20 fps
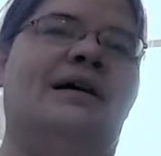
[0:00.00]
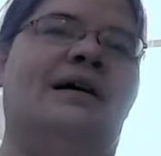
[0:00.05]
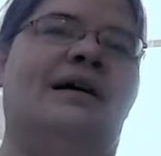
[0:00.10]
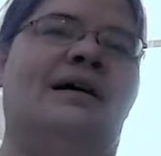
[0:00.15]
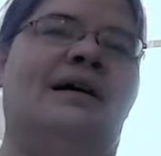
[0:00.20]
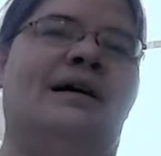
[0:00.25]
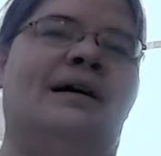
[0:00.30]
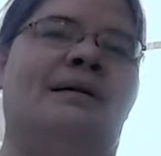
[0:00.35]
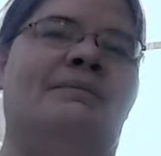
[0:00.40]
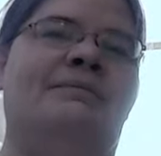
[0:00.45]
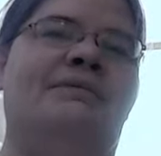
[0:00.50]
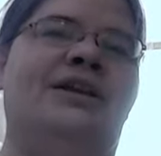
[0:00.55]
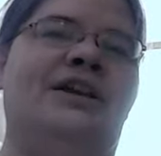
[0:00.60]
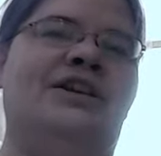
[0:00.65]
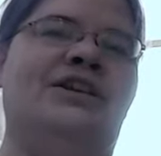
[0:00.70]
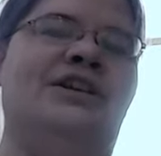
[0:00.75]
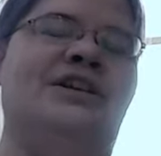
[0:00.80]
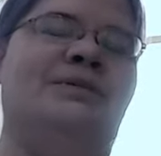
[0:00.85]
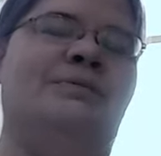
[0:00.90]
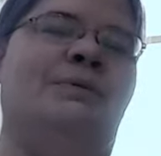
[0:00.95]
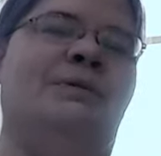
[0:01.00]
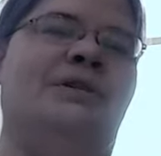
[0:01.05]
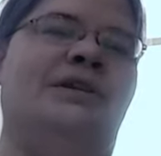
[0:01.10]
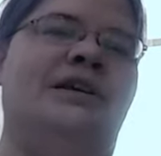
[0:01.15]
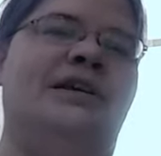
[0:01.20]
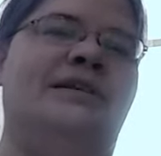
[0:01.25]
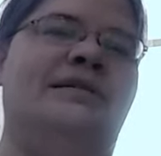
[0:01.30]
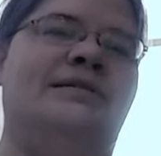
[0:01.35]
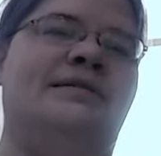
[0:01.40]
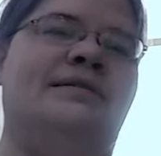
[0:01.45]
um, they just
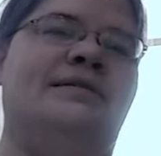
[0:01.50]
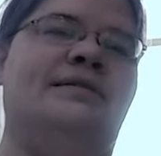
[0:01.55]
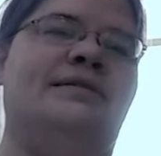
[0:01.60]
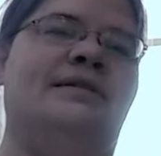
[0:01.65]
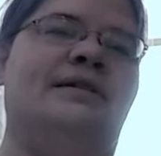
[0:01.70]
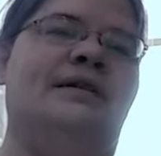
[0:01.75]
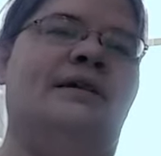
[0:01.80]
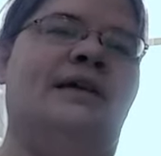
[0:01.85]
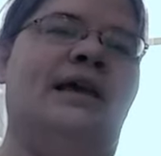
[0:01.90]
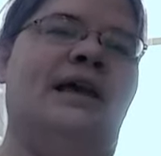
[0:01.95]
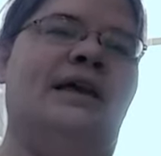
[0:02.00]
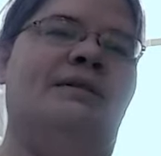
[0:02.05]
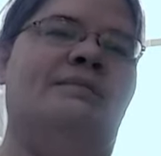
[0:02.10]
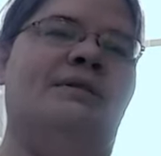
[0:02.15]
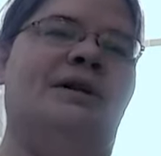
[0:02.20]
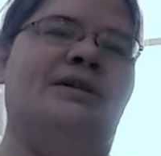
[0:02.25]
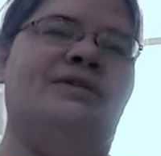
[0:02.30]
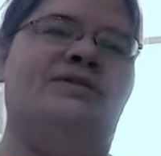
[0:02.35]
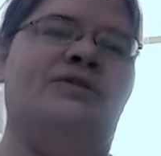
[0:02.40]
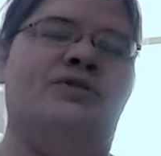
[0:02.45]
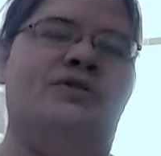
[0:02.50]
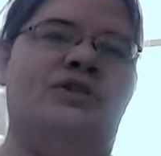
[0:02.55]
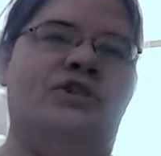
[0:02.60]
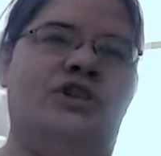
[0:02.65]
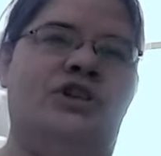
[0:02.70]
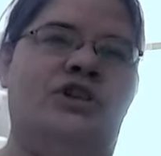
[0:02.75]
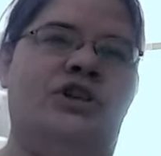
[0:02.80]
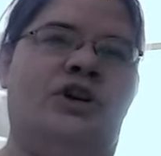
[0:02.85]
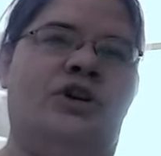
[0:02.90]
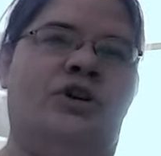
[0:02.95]
released King of the Monsters
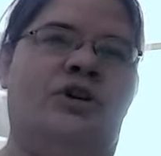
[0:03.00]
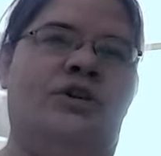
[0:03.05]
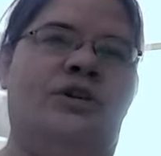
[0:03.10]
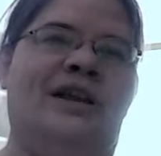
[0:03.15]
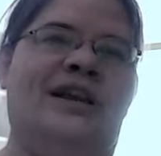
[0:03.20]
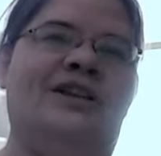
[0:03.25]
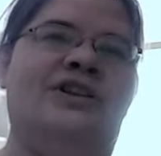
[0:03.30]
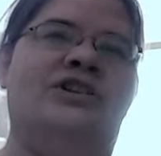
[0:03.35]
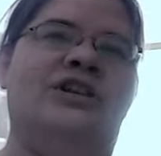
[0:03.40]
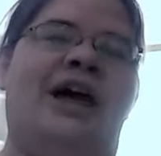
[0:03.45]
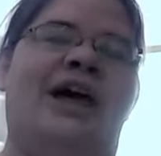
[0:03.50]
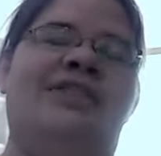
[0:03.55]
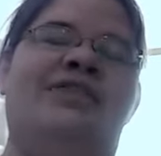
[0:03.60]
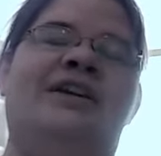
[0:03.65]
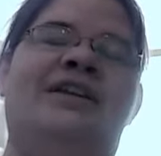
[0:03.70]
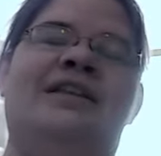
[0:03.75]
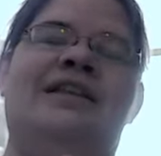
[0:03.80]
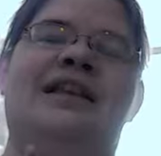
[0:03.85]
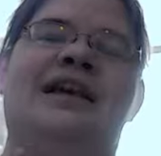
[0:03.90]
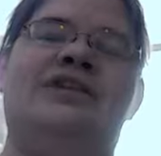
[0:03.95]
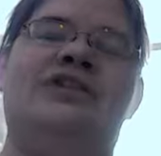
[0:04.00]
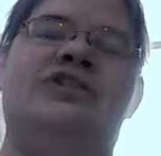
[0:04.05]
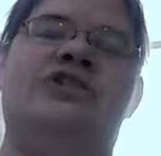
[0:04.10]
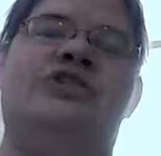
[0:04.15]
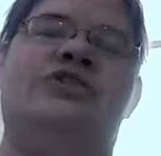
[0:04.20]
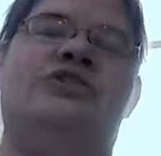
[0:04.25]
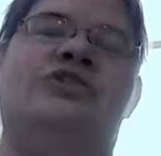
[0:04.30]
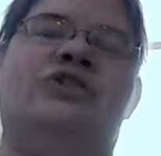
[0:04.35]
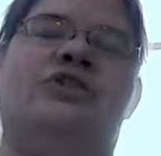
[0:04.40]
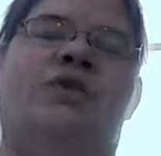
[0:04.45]
this year. Next, I think next
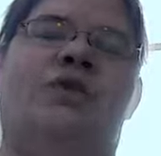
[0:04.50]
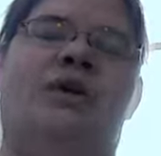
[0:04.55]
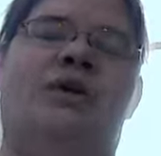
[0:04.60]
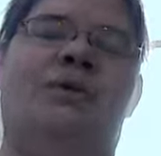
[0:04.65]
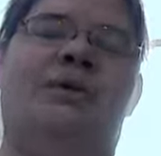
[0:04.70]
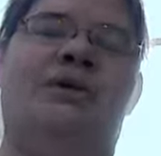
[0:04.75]
year they're going